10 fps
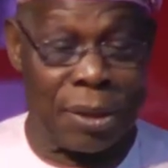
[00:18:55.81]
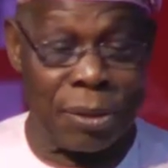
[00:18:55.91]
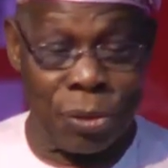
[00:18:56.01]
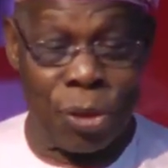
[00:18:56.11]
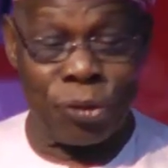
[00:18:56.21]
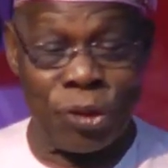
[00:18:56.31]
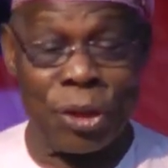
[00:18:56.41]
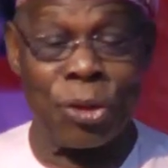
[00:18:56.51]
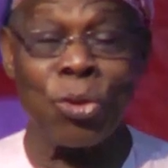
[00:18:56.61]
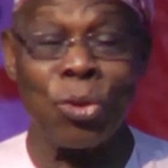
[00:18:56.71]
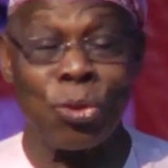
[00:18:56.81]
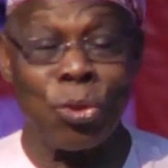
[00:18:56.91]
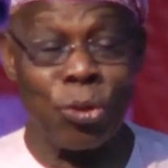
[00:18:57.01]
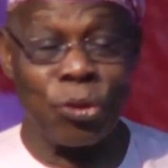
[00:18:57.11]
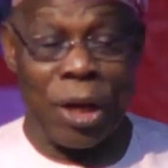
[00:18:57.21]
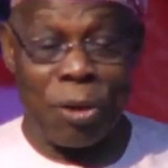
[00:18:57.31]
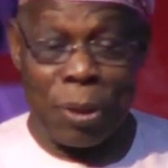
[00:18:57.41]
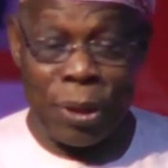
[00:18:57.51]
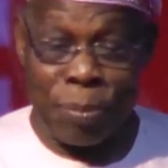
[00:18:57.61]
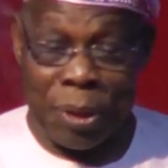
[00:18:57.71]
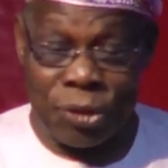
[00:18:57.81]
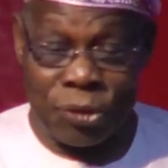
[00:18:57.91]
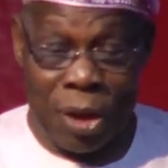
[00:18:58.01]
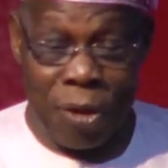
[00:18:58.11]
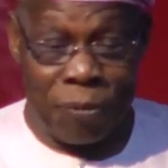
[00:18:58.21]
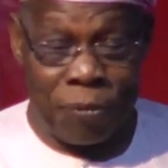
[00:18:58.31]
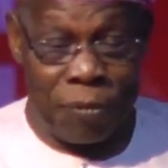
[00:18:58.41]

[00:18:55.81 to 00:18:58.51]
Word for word: Ngozi, you stay with the Minister of